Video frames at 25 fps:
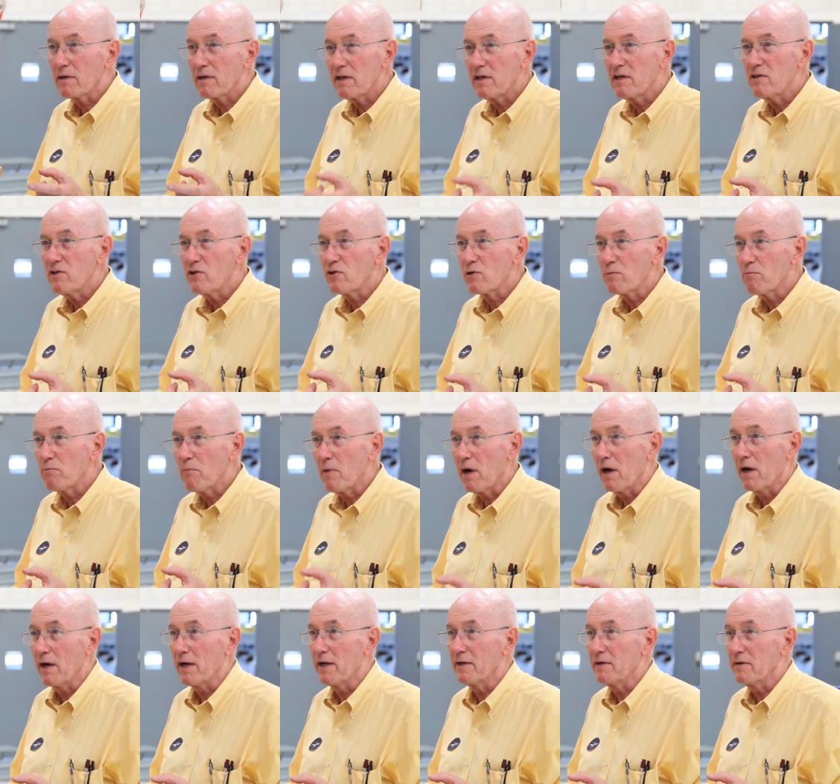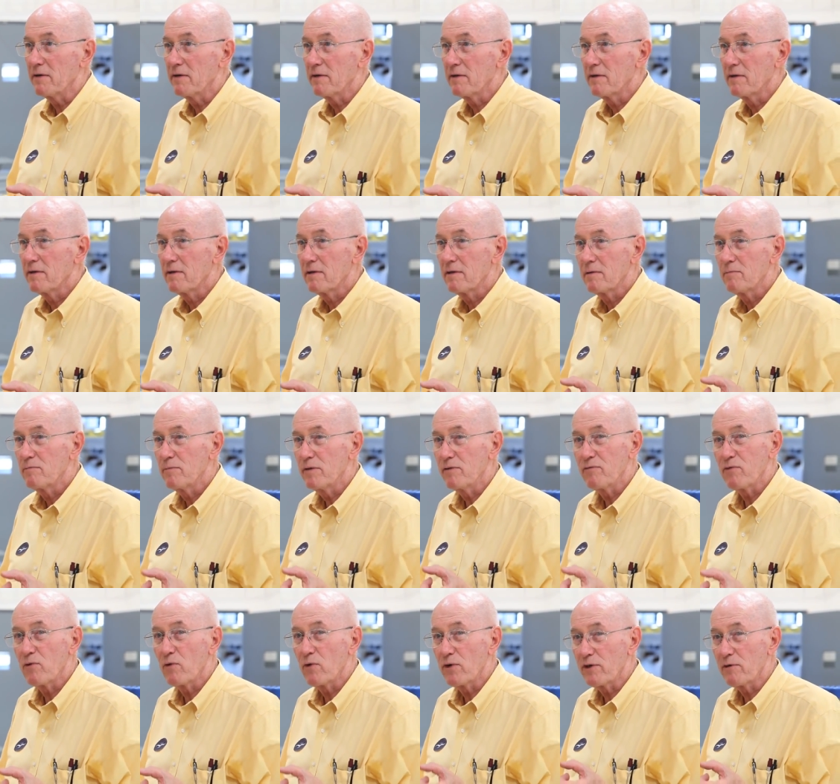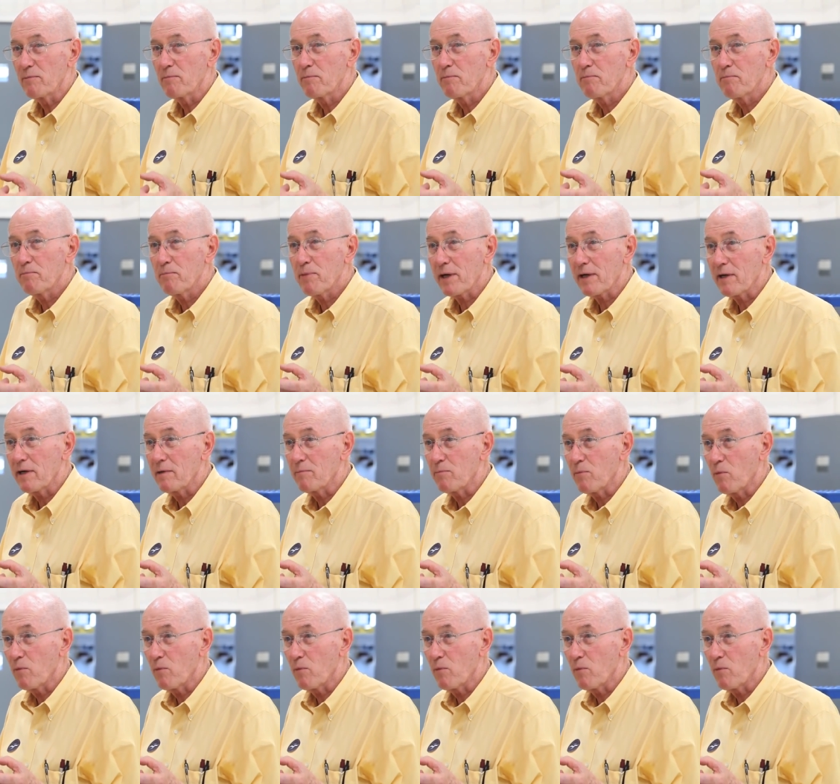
in your mind before you pick up